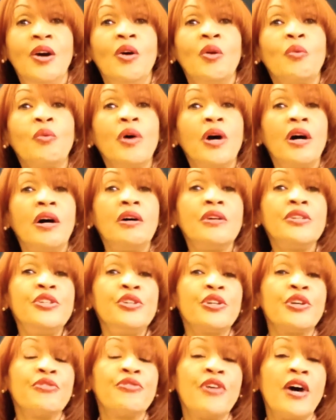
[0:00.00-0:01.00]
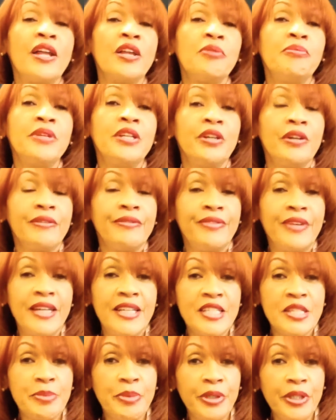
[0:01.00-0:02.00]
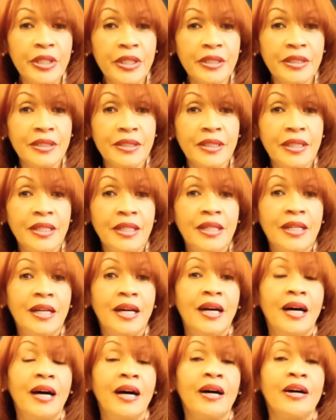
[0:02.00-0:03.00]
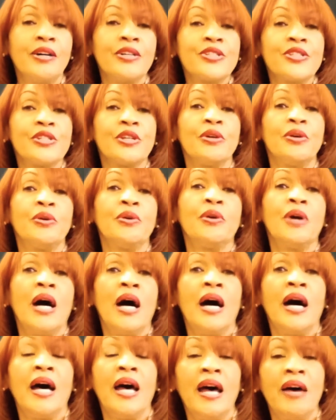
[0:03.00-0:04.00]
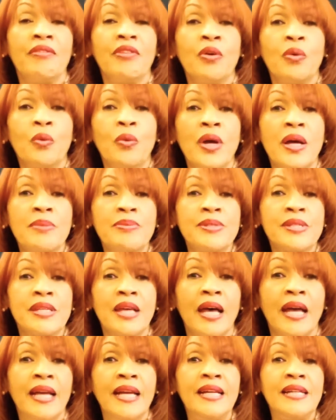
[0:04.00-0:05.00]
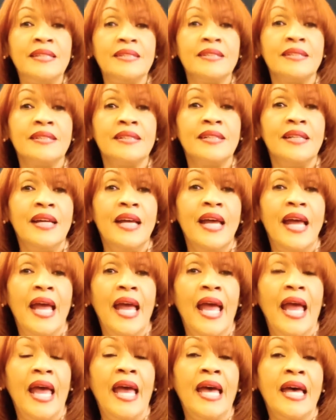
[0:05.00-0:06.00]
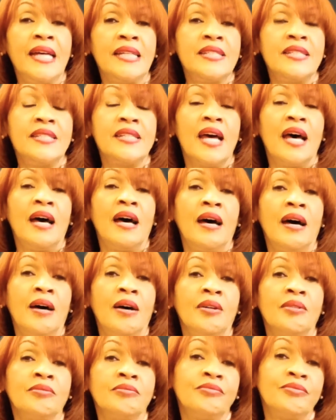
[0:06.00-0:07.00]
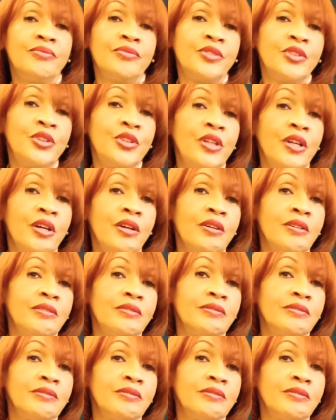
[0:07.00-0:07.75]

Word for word: Well, you can follow me on Facebook. I also I have a website, and, um, you know.